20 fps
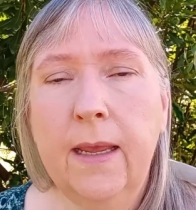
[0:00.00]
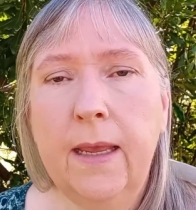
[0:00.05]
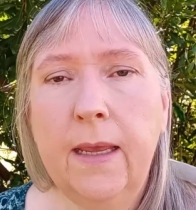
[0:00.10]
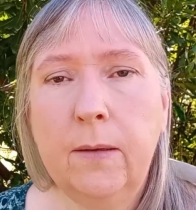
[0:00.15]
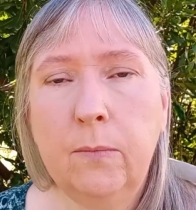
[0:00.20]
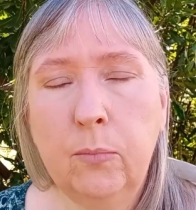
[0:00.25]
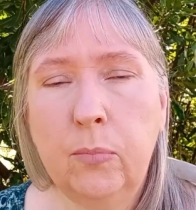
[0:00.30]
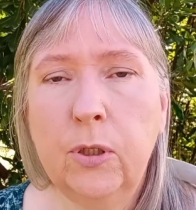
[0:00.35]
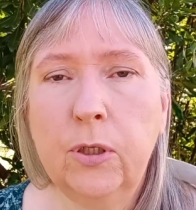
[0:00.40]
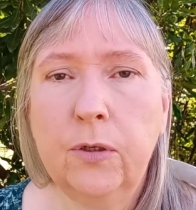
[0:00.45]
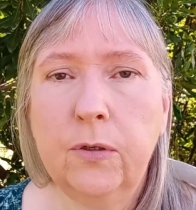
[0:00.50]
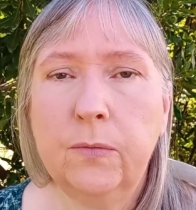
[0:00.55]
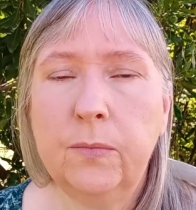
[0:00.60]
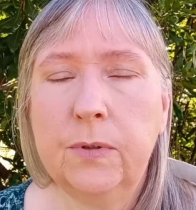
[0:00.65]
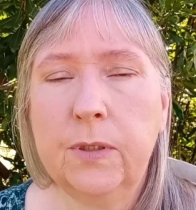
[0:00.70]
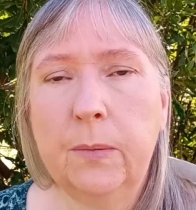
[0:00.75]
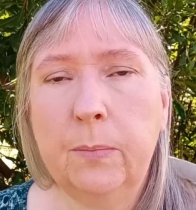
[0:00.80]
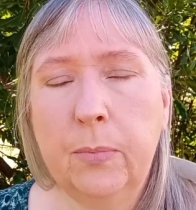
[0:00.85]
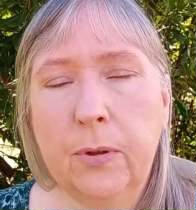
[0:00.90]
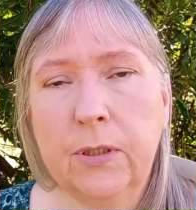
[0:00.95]
it
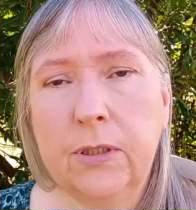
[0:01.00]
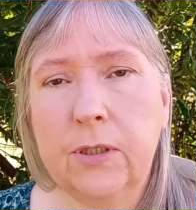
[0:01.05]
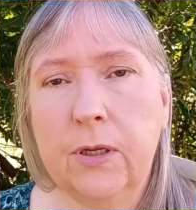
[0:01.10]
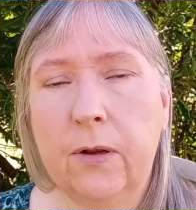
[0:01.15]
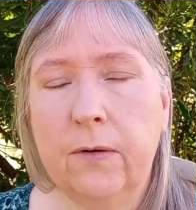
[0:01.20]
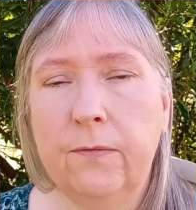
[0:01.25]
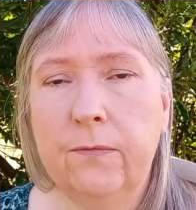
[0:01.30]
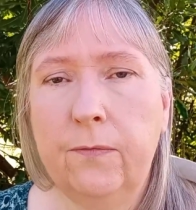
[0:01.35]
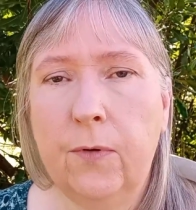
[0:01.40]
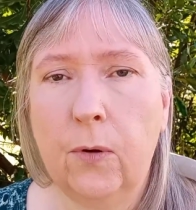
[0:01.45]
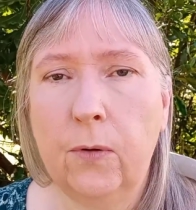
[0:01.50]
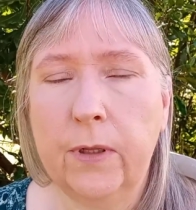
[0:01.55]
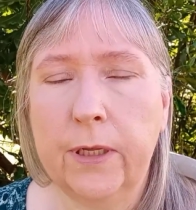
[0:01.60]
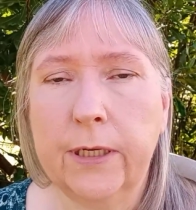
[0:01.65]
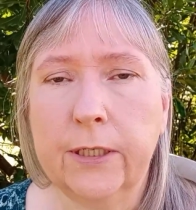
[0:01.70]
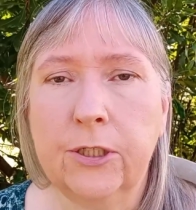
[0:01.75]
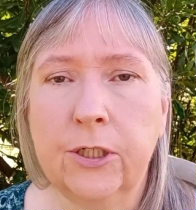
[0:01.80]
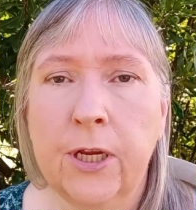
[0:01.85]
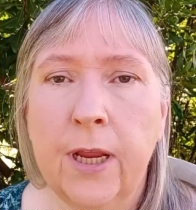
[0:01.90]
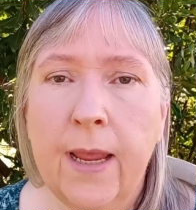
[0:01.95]
blooms, it puts on
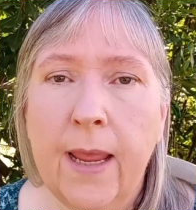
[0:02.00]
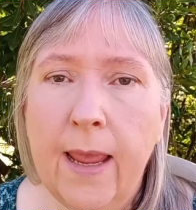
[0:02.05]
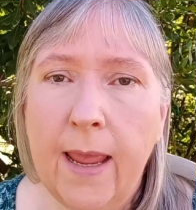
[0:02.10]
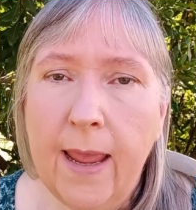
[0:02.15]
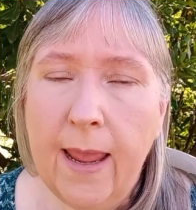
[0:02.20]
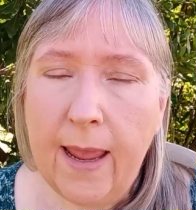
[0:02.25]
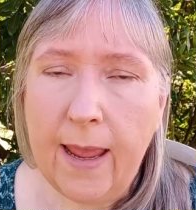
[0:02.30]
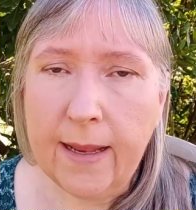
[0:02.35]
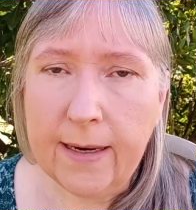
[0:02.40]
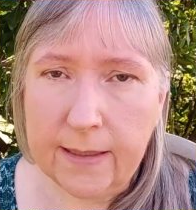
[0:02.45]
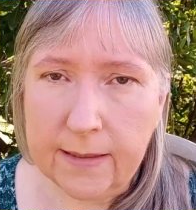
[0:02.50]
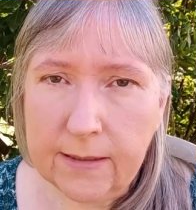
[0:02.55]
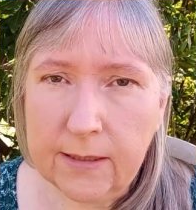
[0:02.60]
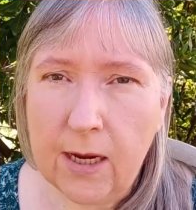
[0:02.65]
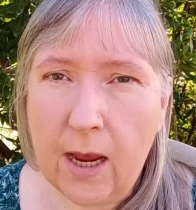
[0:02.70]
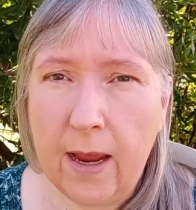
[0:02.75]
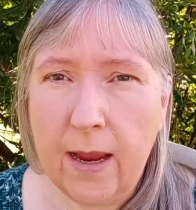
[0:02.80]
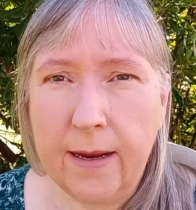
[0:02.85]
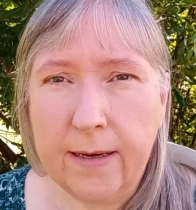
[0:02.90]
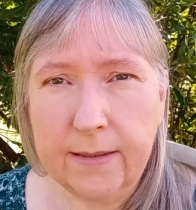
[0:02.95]
foliage, and it
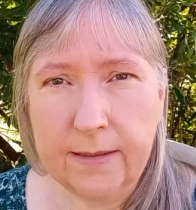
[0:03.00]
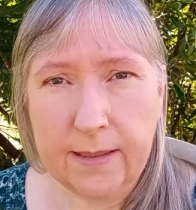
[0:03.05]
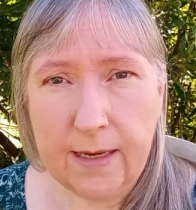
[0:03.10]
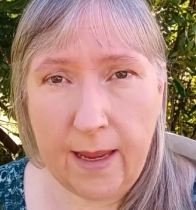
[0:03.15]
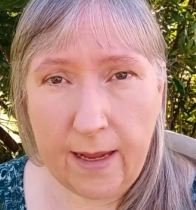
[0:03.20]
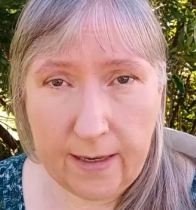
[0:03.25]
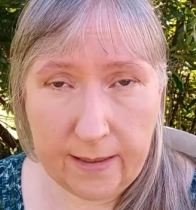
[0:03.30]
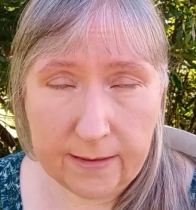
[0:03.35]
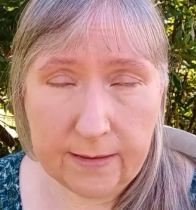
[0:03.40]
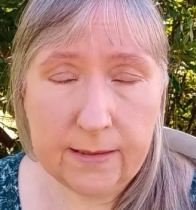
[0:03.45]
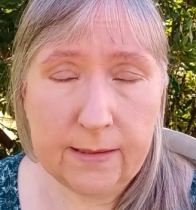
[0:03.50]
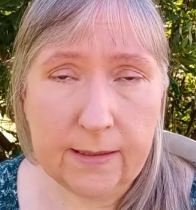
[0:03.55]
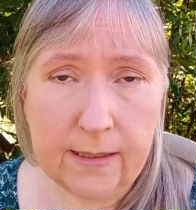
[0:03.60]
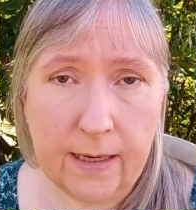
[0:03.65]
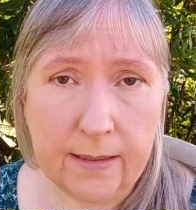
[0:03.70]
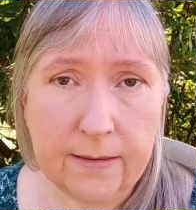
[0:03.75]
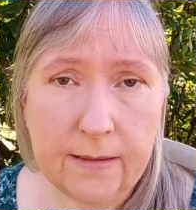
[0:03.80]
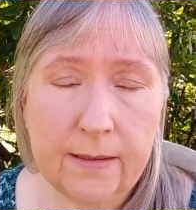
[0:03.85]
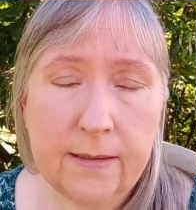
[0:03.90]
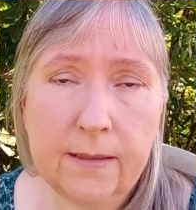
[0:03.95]
dies and it
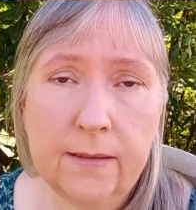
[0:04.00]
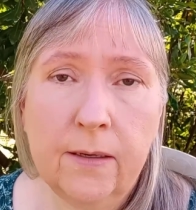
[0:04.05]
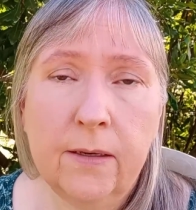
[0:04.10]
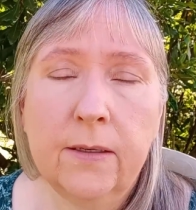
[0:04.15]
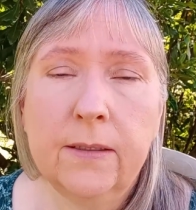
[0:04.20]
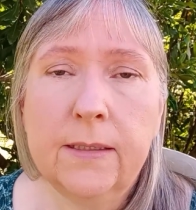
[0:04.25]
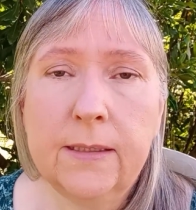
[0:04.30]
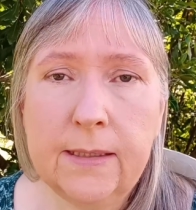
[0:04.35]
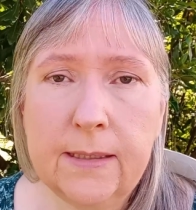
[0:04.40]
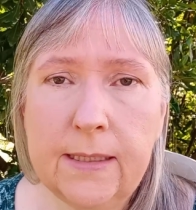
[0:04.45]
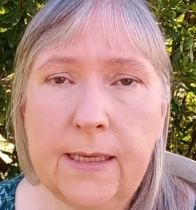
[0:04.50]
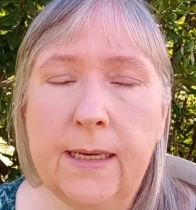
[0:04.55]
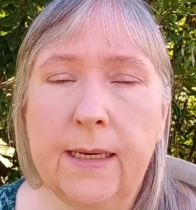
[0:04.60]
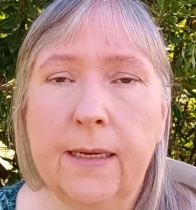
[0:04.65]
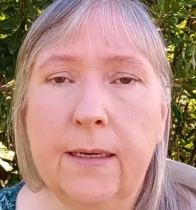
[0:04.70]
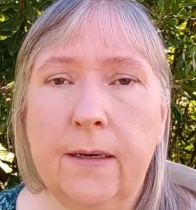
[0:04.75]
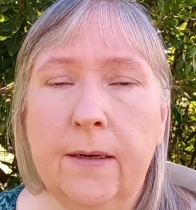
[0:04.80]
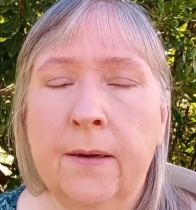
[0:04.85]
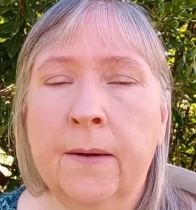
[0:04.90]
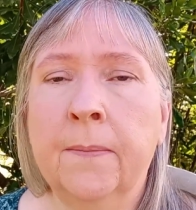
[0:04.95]
sets
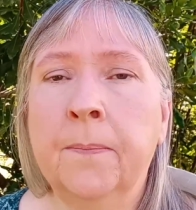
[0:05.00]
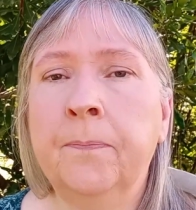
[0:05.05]
seed.